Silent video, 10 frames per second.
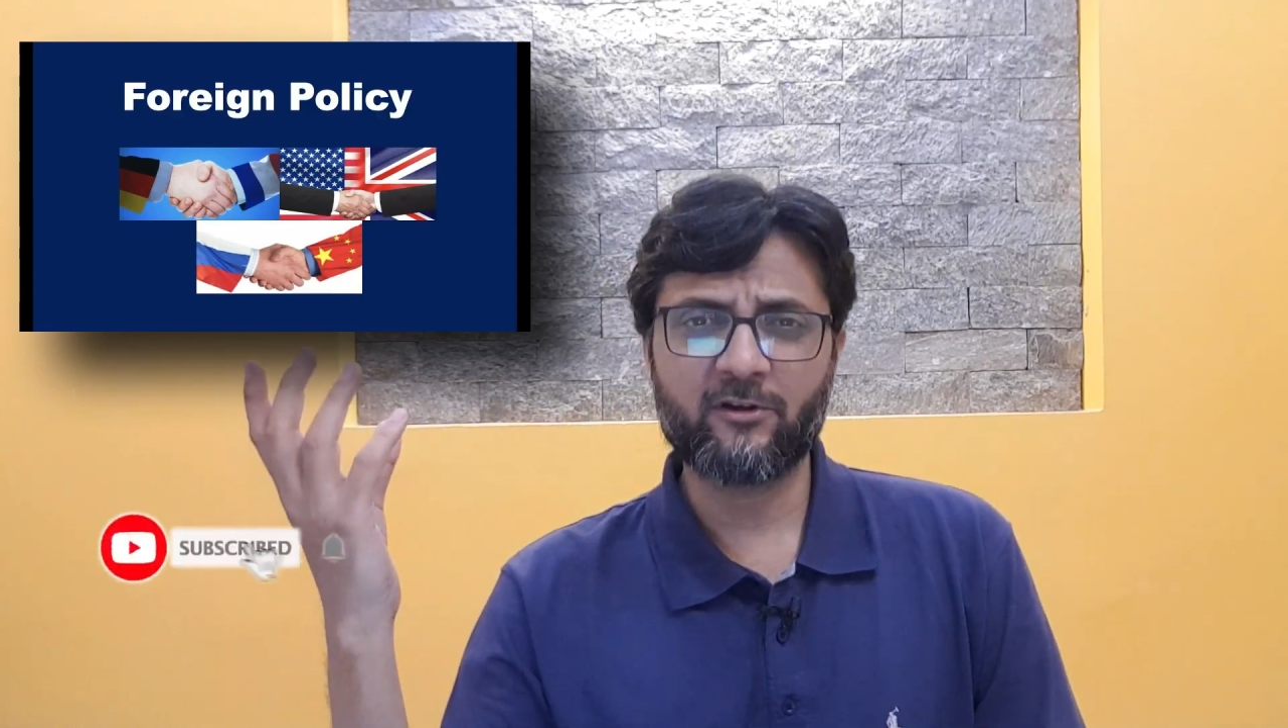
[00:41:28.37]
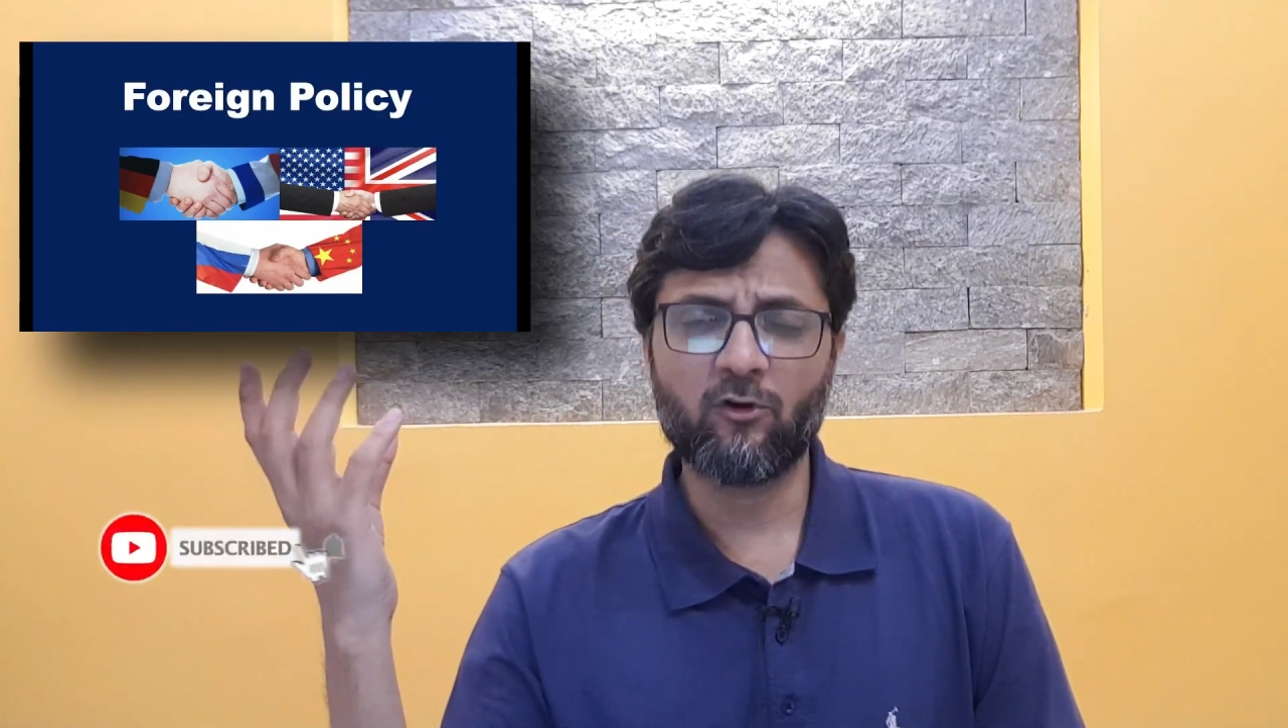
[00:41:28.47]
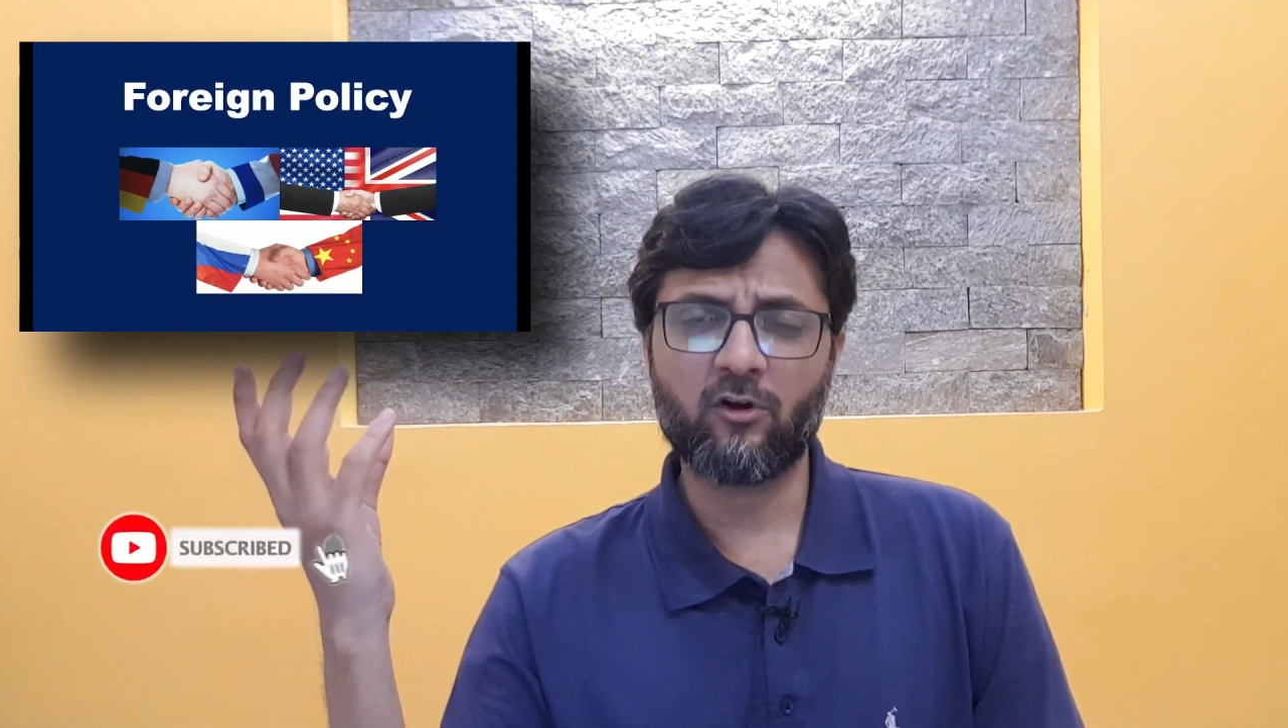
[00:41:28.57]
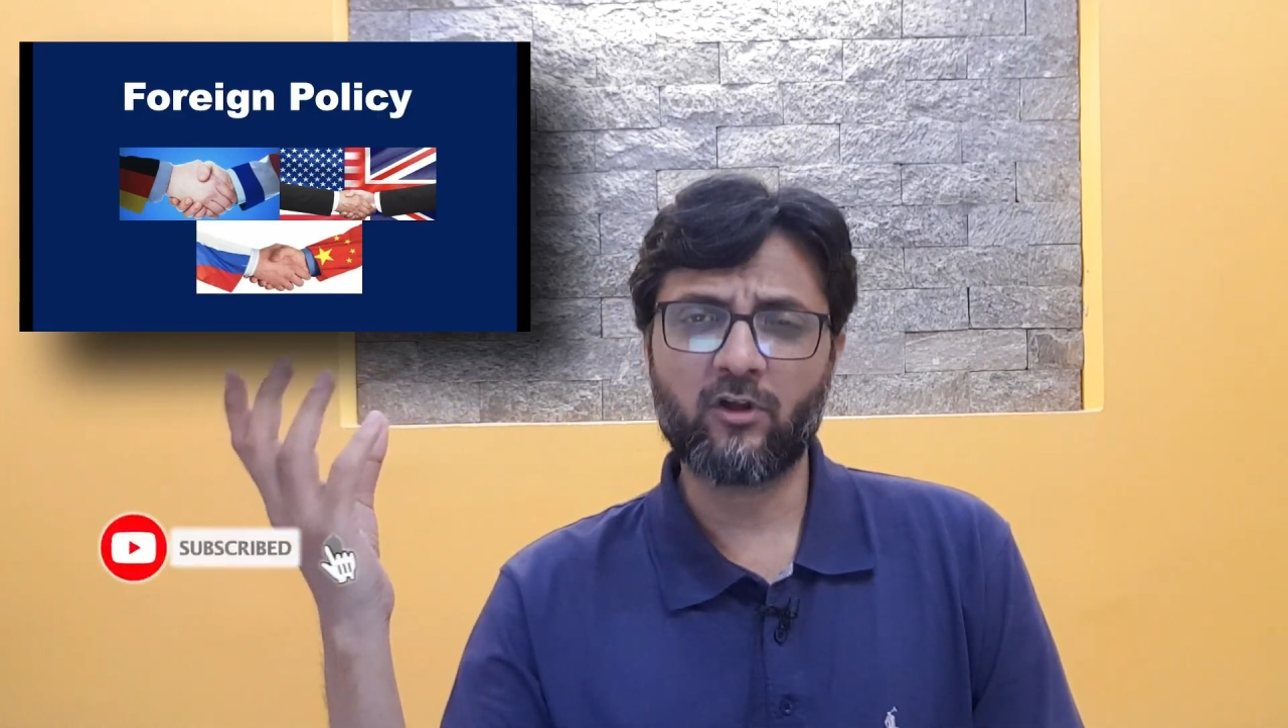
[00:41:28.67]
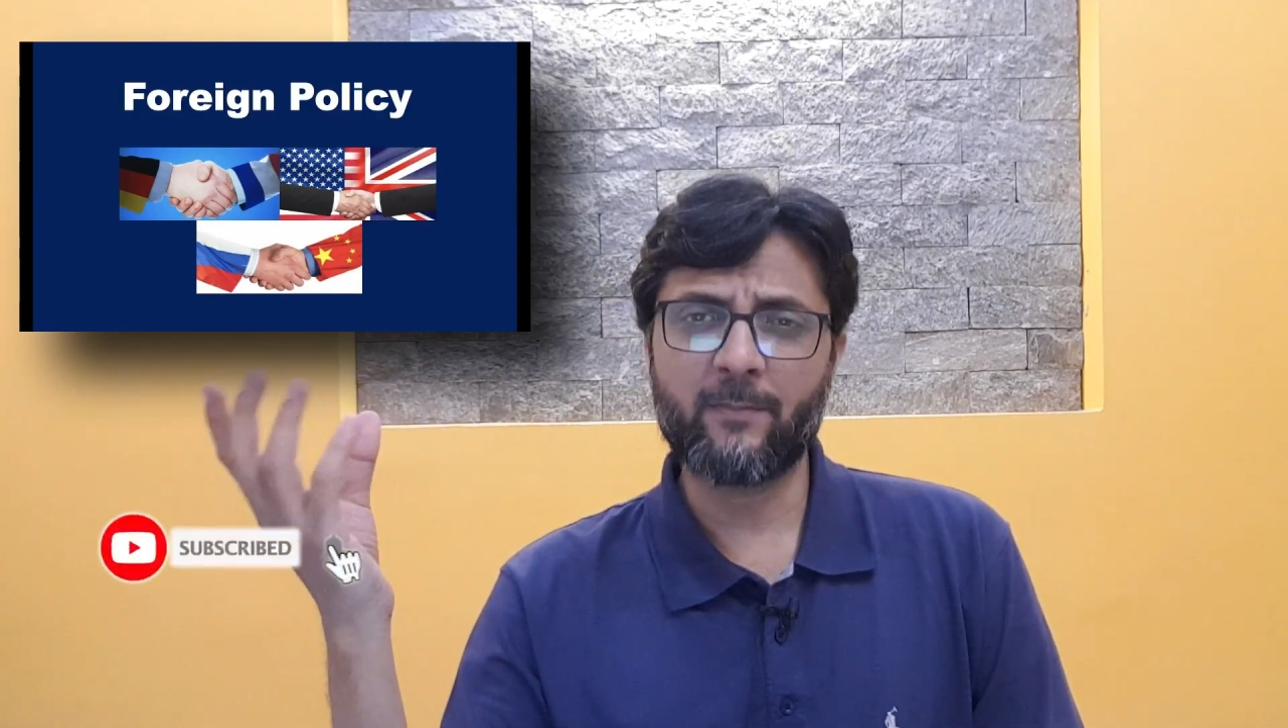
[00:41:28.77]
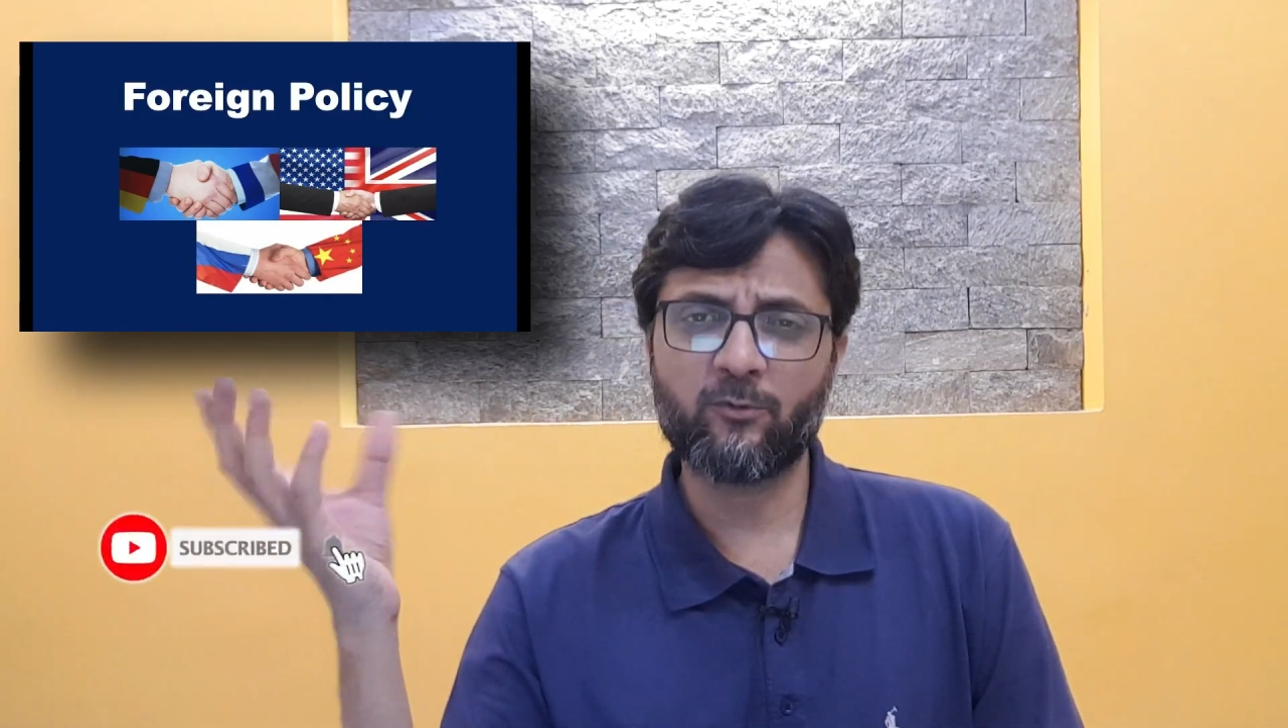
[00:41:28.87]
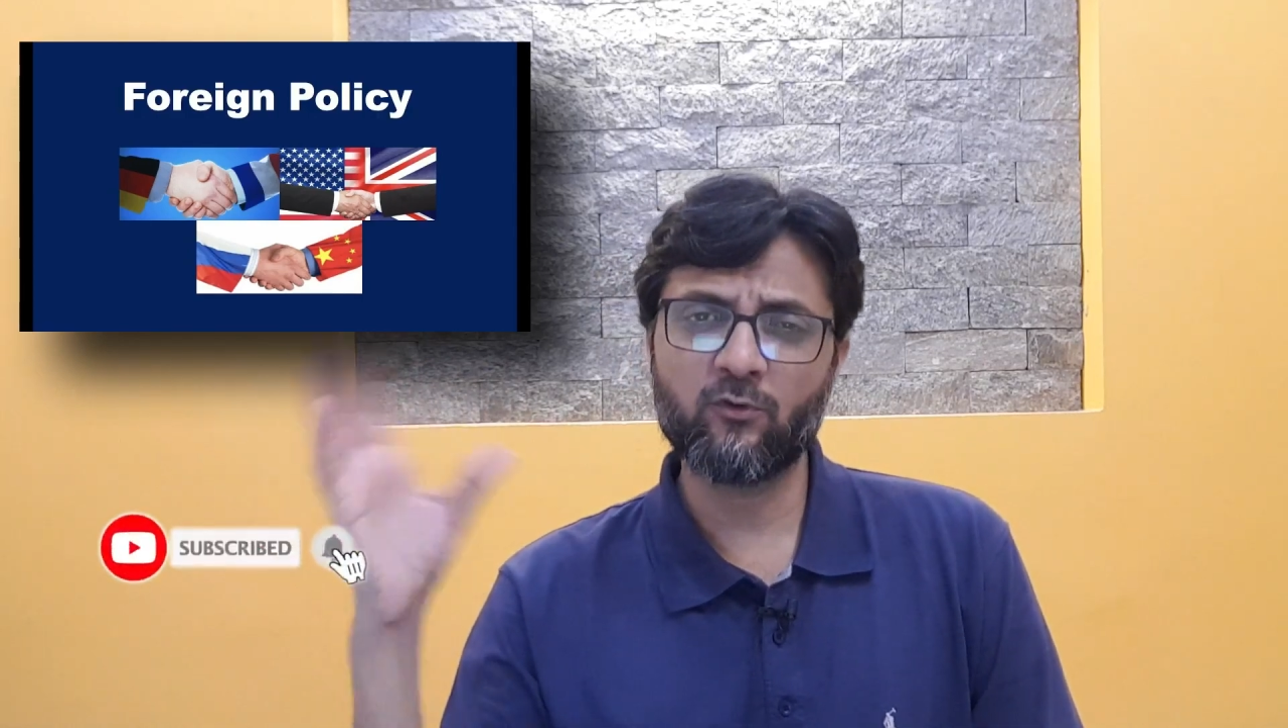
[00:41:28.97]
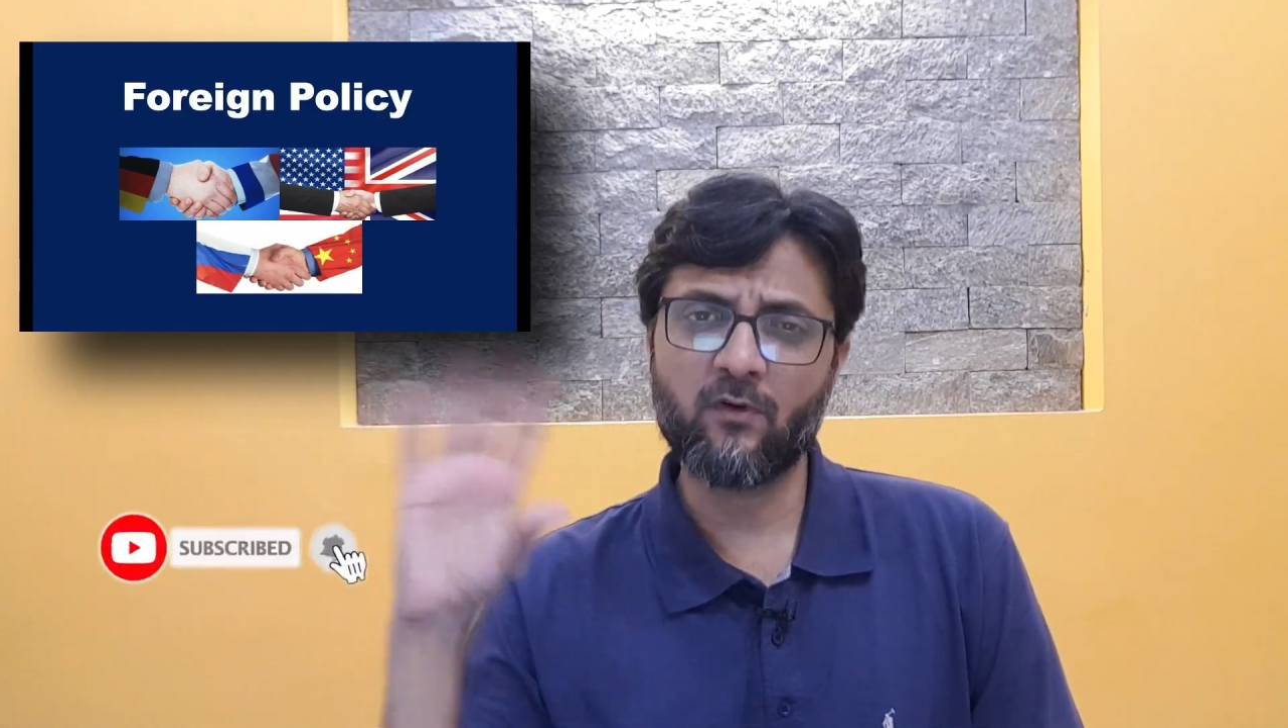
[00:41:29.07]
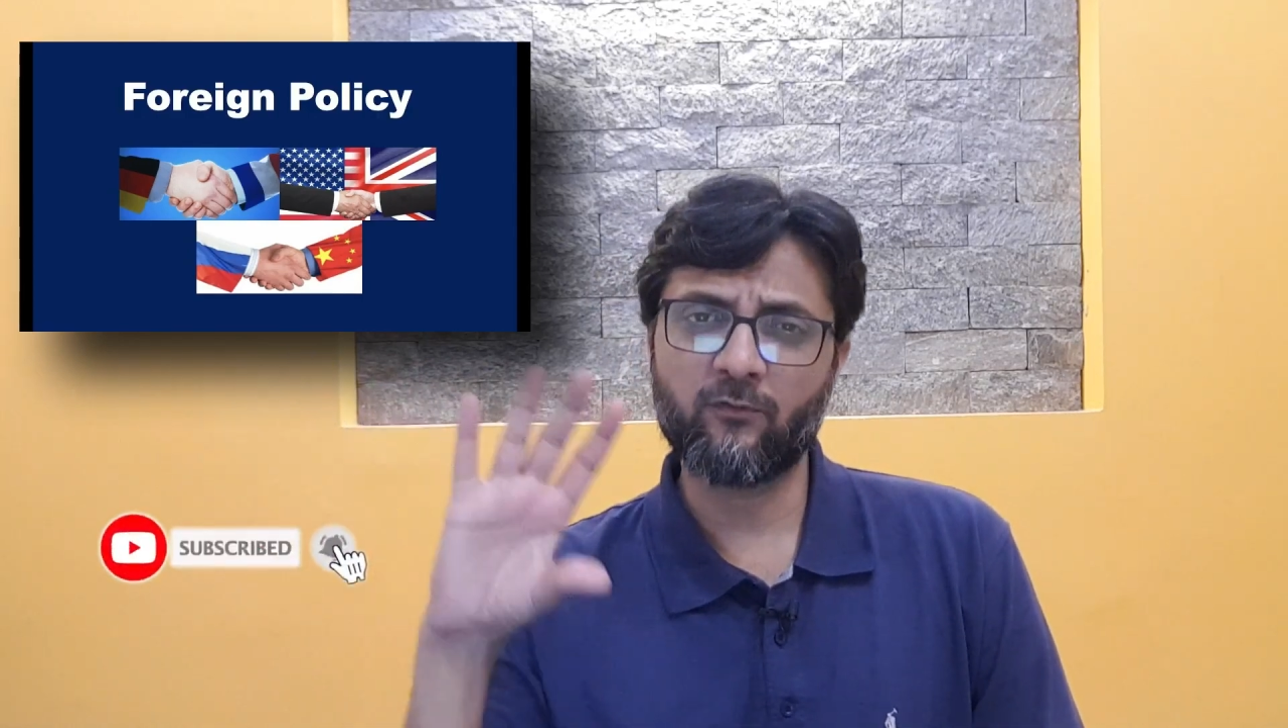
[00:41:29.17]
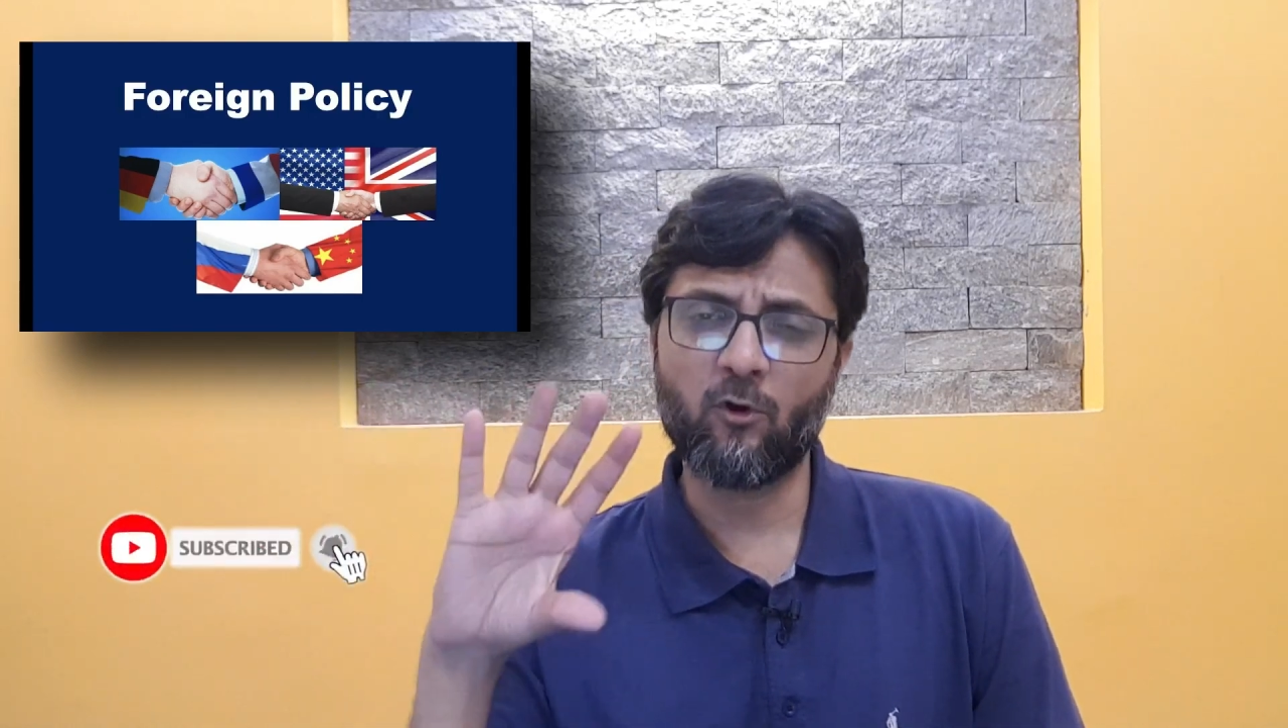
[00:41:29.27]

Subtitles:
not approve of